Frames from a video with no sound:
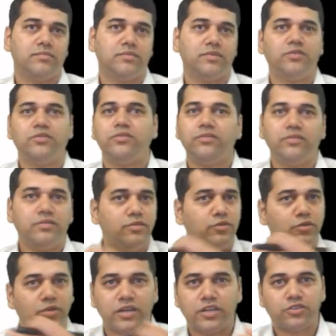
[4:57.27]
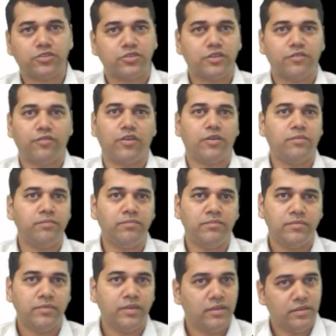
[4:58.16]
So, you understood the form,
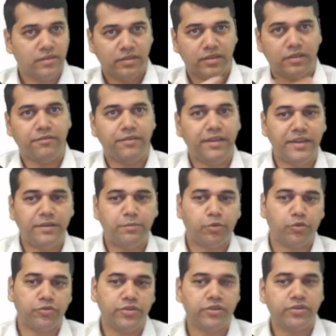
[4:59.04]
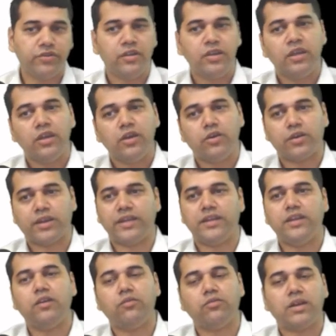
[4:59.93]
the way it proceeds. Okay.
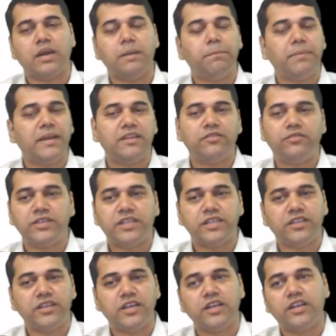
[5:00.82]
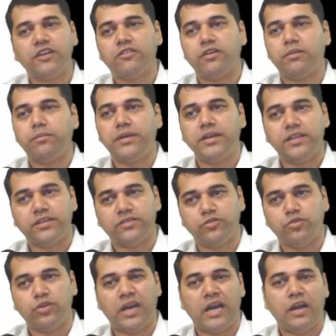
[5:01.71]
Now, compliance with ethical requirement, yes,
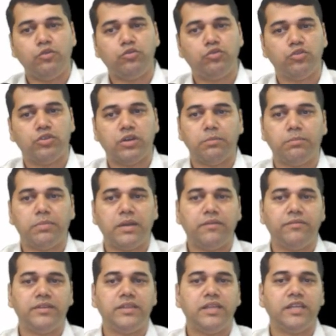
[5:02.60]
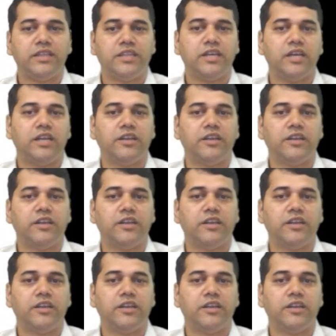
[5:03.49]
you have to comply with the ethical